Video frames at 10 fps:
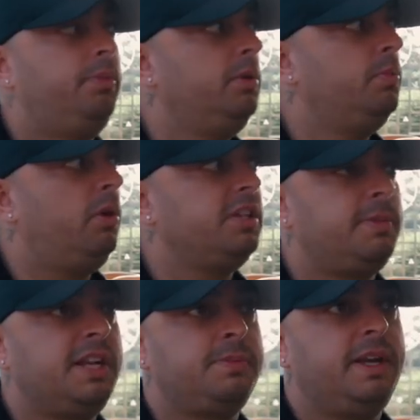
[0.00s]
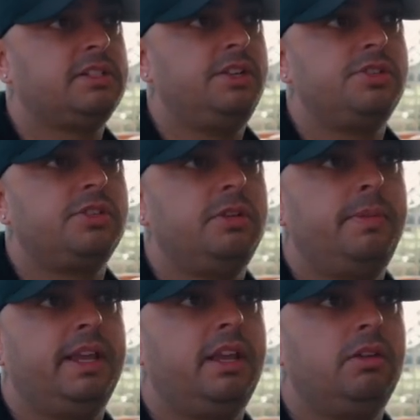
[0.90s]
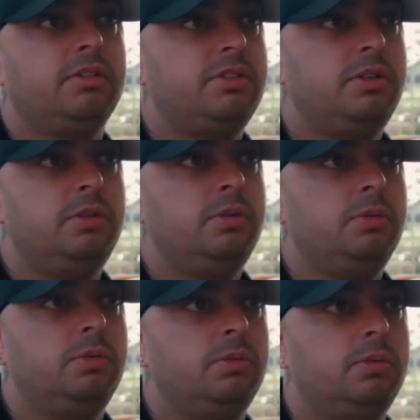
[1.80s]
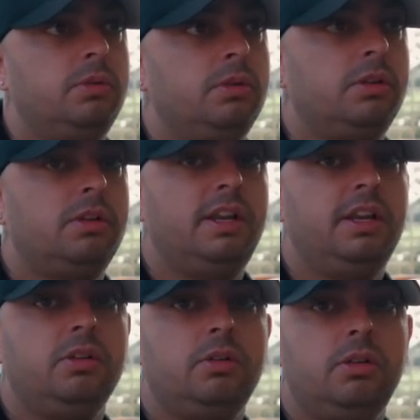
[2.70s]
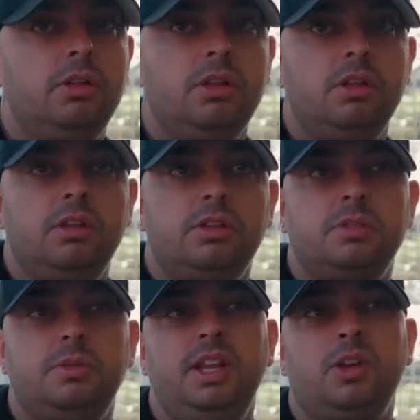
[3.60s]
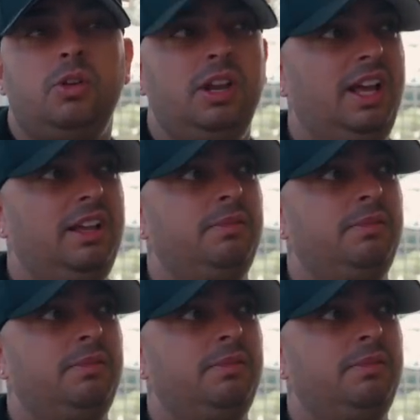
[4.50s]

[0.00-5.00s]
putting white splashbacks on just gonna make it look too clinical. So we need a colour,